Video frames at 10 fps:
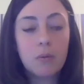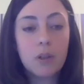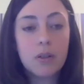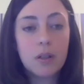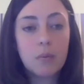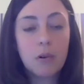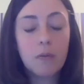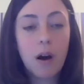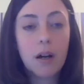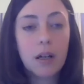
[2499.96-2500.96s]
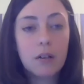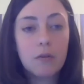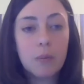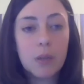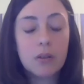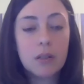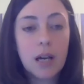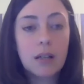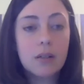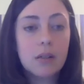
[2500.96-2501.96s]
recent provocative missile
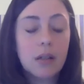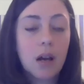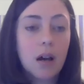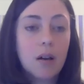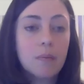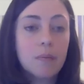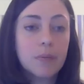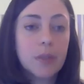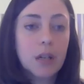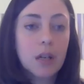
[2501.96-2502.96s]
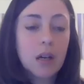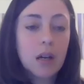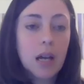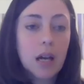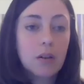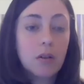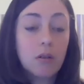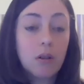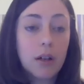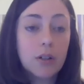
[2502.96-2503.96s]
tests and
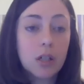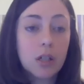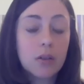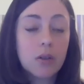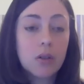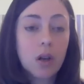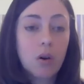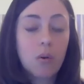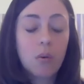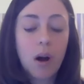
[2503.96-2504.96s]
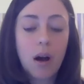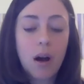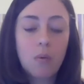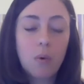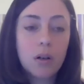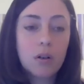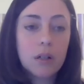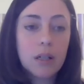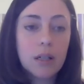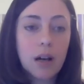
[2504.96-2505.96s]
launches. So
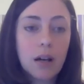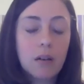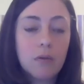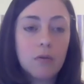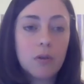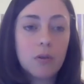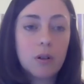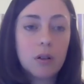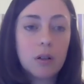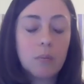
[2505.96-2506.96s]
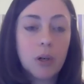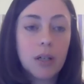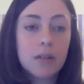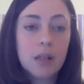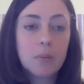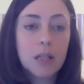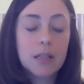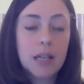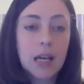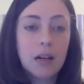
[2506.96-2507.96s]
wondering kind of if you could bring us up to
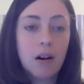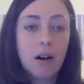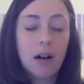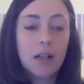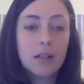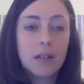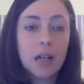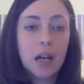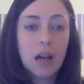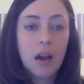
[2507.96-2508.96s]
date on